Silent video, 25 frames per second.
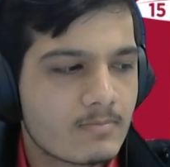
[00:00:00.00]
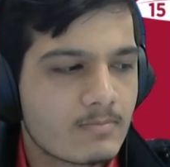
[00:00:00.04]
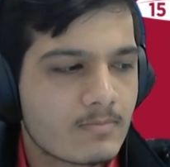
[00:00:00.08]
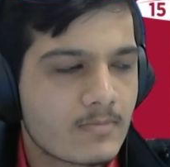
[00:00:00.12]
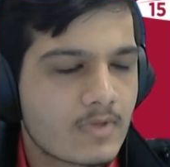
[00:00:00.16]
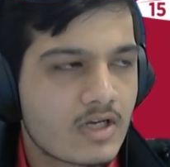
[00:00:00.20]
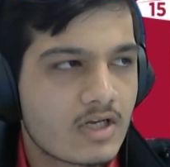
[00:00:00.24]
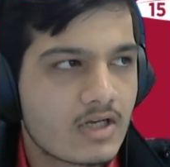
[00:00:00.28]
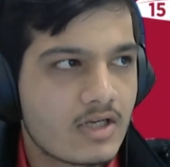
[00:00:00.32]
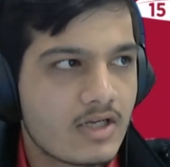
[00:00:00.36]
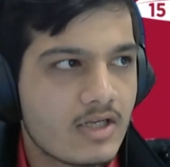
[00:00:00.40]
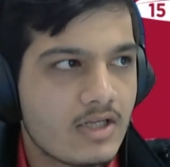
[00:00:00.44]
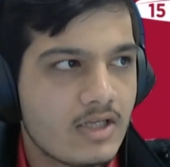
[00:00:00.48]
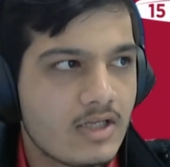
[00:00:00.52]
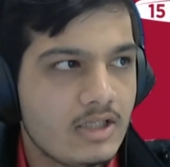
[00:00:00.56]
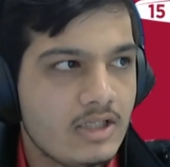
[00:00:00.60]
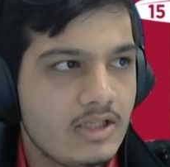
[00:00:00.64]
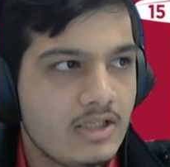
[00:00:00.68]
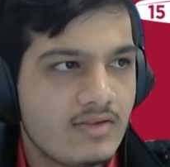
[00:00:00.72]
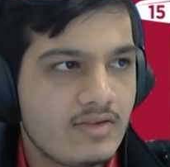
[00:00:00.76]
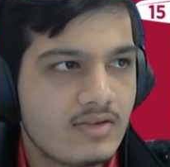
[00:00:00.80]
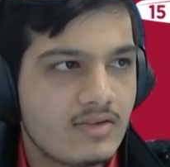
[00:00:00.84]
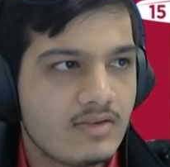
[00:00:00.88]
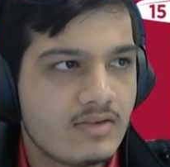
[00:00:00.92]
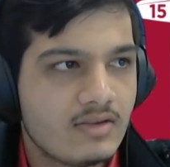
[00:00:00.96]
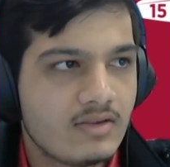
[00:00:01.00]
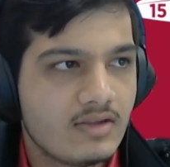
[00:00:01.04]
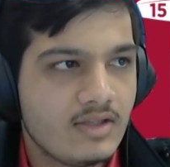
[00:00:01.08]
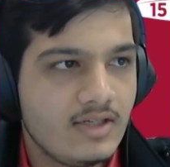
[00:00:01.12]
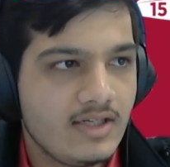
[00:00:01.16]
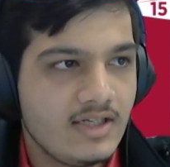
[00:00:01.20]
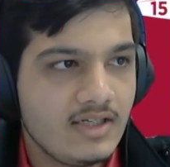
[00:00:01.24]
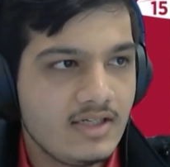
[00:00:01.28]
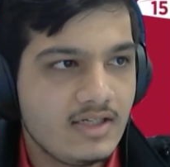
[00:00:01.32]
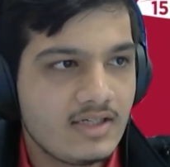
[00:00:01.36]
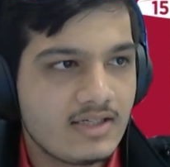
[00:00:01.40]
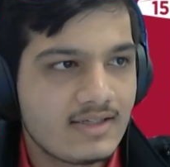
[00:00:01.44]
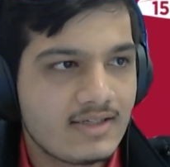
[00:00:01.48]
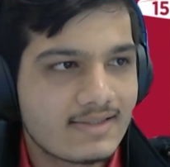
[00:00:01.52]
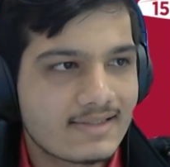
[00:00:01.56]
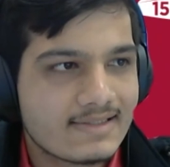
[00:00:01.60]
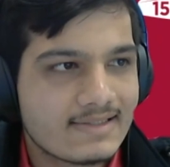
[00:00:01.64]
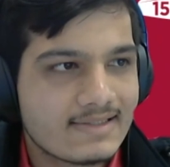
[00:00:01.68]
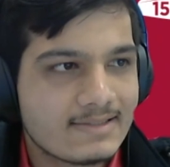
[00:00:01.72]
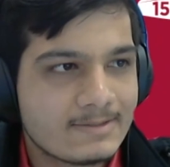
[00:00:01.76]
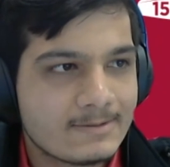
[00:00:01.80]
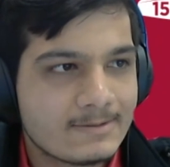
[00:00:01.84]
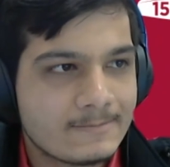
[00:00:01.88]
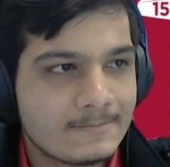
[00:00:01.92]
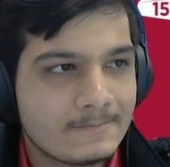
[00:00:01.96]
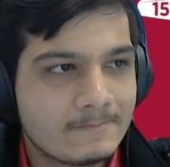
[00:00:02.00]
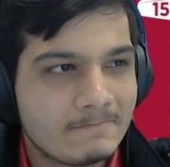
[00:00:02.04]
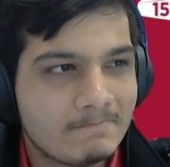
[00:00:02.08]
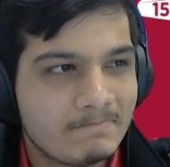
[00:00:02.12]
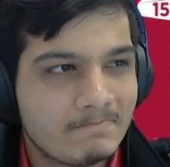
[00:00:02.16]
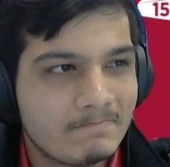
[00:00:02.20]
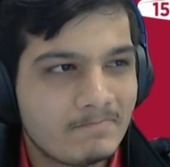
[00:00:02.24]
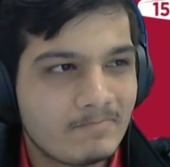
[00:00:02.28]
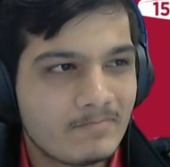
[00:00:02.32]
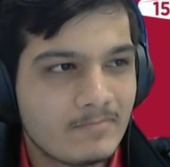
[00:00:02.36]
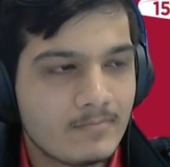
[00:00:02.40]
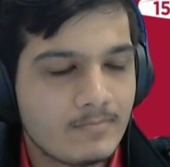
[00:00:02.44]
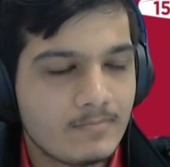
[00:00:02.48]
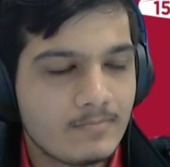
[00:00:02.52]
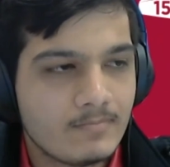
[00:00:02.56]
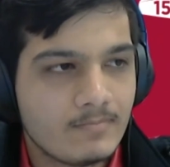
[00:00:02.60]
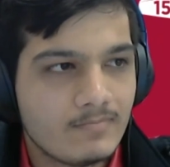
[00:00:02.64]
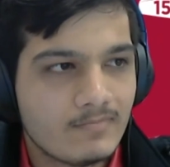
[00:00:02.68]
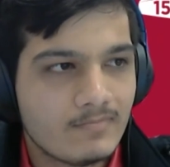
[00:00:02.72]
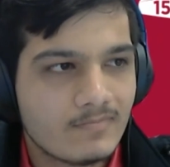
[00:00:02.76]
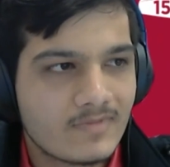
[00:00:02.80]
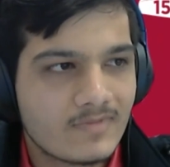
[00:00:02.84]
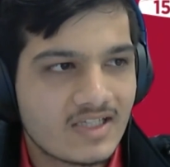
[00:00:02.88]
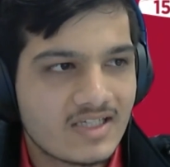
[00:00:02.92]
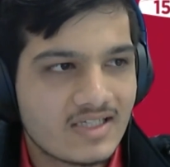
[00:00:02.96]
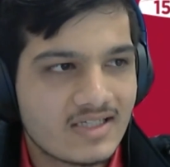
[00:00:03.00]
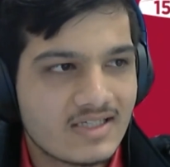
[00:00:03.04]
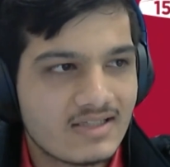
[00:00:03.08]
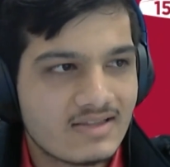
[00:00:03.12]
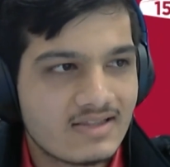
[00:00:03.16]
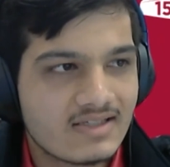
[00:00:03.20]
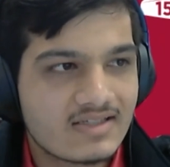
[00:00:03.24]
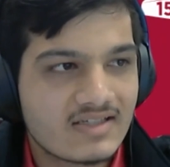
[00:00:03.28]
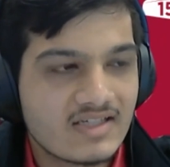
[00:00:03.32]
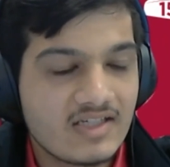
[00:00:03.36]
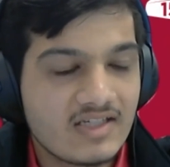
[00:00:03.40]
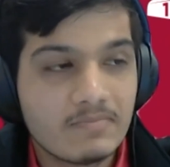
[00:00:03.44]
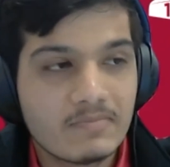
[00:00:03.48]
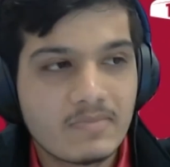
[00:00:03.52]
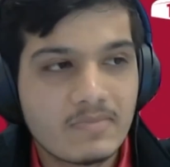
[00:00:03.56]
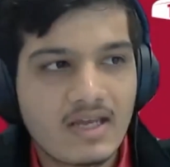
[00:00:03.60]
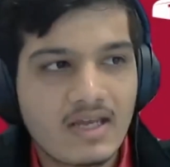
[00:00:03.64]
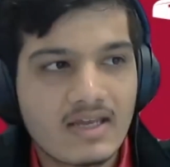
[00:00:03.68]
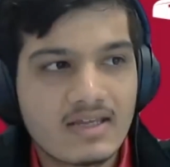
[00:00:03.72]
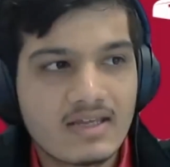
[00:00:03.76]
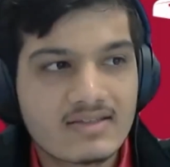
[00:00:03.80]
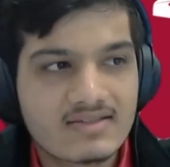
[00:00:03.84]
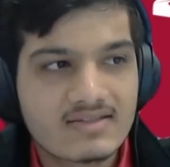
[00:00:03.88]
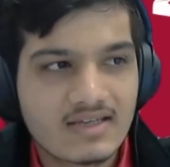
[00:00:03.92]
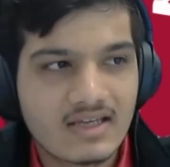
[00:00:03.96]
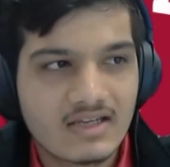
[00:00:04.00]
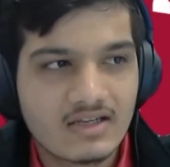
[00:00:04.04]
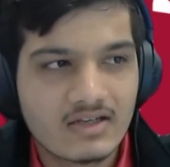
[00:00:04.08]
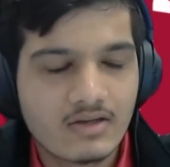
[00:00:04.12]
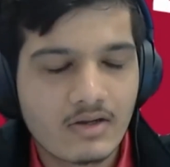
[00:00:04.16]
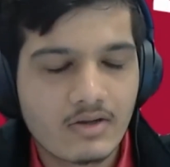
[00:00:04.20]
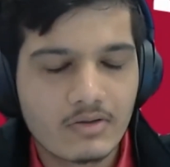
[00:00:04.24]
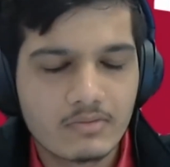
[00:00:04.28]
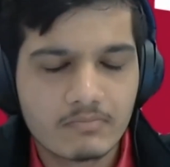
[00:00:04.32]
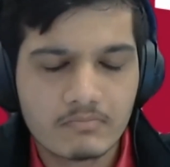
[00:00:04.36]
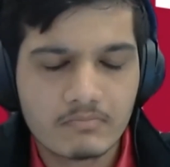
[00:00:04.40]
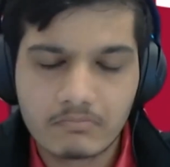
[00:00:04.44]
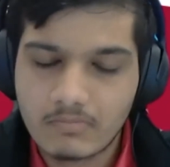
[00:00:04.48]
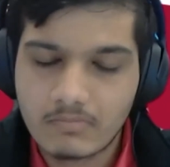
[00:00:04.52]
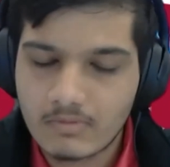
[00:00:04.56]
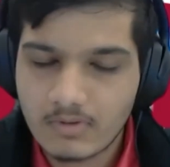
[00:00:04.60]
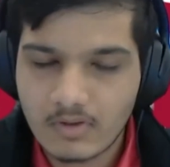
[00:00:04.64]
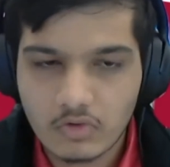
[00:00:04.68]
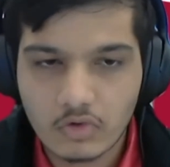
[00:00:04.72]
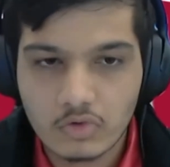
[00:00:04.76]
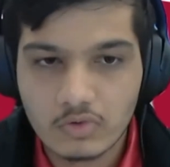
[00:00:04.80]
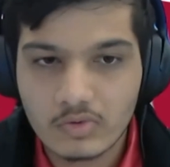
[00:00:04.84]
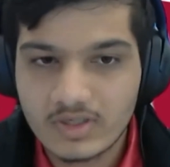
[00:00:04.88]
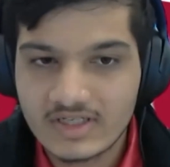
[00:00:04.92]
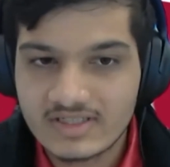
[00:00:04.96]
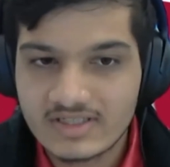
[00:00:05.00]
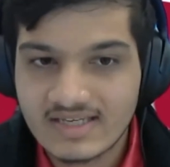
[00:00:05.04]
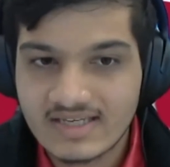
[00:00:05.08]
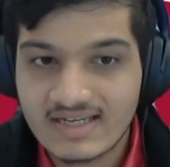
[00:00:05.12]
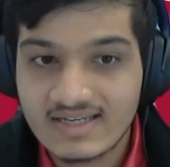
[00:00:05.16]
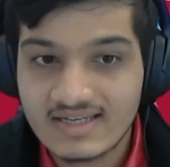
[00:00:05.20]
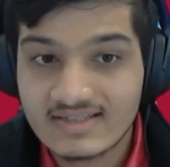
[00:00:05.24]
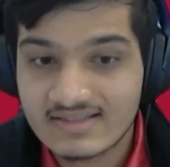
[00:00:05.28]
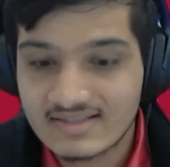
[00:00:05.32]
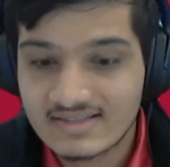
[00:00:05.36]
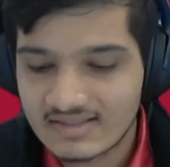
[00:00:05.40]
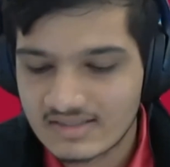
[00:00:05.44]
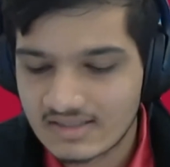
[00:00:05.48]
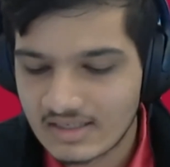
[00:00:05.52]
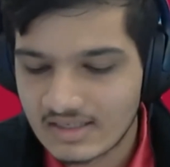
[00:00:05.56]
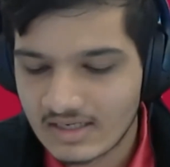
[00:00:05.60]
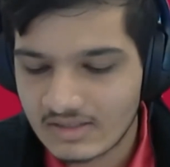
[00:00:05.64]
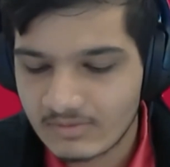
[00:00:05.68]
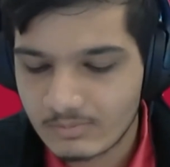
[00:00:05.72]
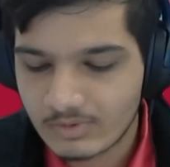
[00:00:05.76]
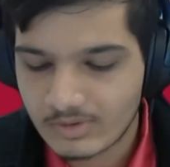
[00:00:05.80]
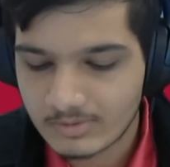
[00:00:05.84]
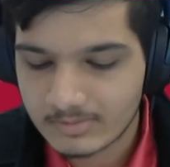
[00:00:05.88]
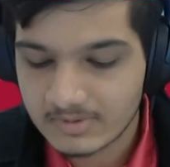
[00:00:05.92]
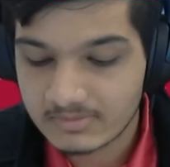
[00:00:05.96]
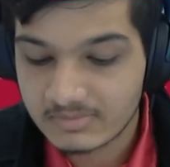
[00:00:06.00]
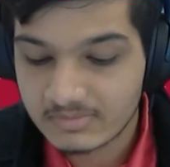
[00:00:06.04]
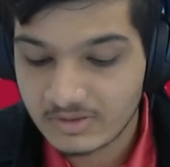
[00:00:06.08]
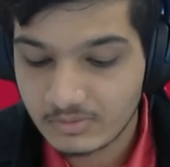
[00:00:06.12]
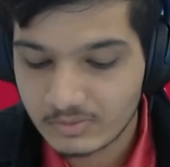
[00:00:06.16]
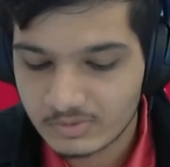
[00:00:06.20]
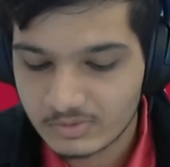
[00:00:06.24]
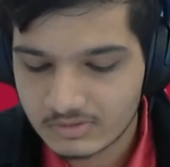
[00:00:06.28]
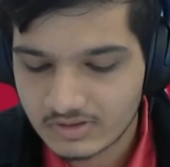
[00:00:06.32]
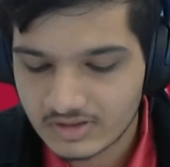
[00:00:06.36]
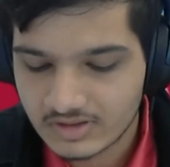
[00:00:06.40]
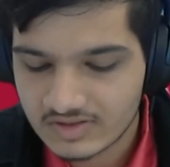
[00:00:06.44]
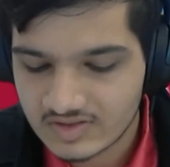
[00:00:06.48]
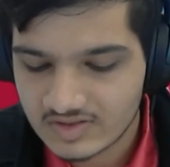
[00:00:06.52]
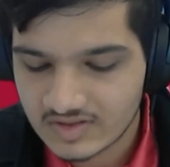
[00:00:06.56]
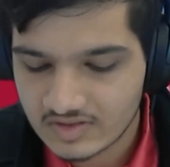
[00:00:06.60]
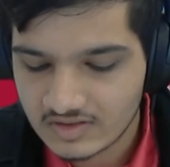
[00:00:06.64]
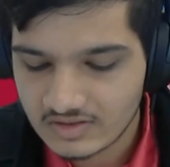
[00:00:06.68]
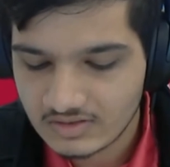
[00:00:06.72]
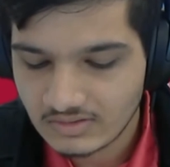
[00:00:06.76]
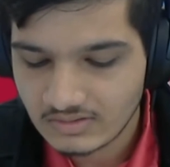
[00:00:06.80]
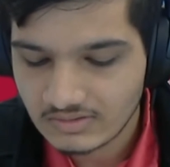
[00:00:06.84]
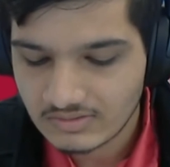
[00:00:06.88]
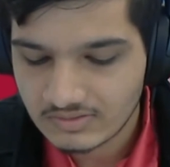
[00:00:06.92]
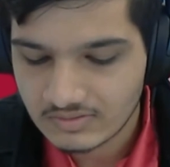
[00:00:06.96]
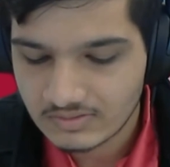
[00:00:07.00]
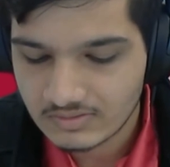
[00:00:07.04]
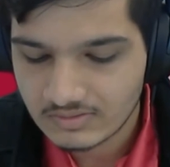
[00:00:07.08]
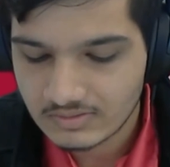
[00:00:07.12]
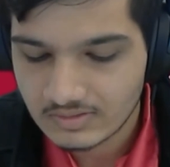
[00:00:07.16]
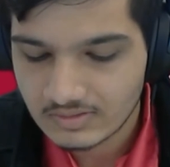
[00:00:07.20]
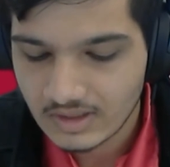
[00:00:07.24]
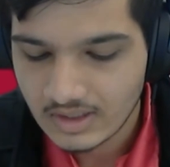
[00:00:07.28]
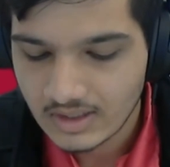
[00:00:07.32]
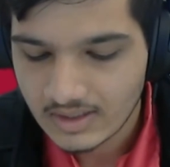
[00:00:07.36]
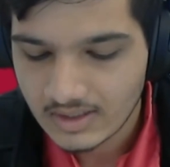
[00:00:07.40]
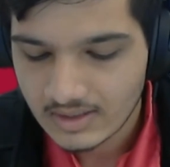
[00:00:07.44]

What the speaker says: I think the team has and always has and probably will continue to